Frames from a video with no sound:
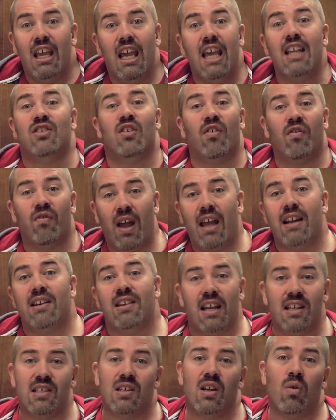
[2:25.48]
it's a
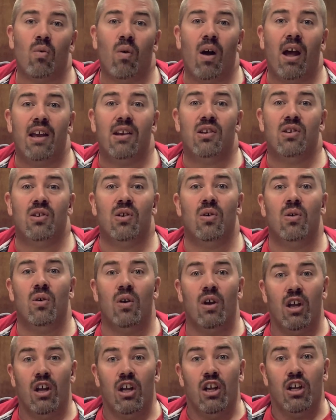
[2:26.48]
fantastic way to
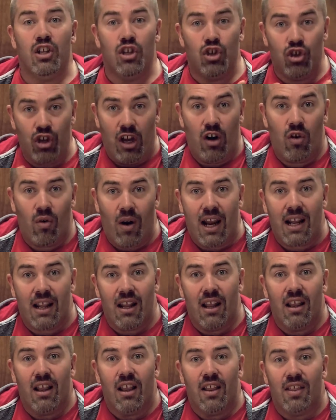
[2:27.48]
generate
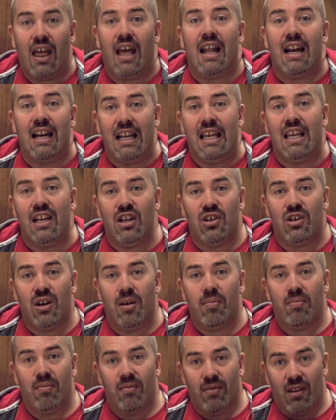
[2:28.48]
that
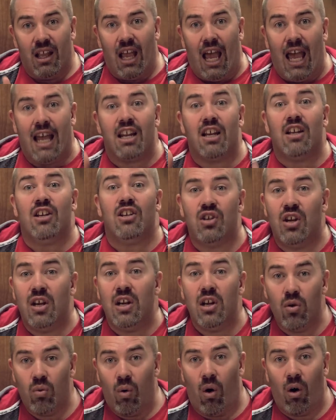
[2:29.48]
leadership and
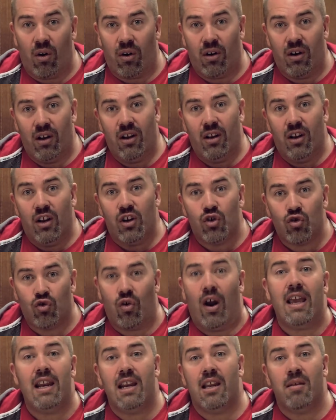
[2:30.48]
continue on
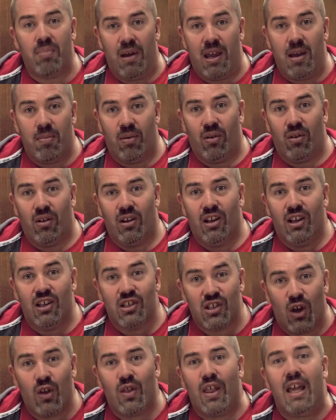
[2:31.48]
training people
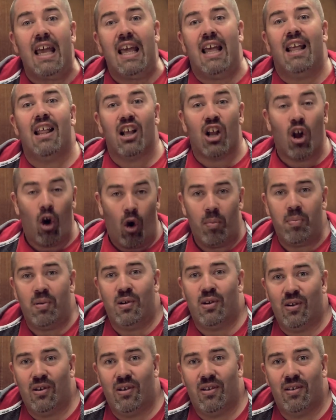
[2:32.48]
so they're
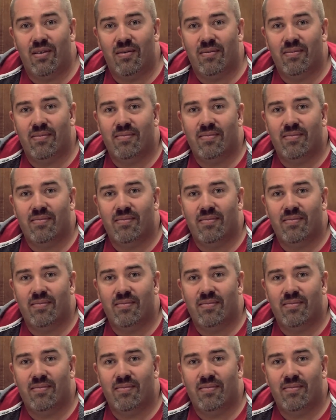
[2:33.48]
competent.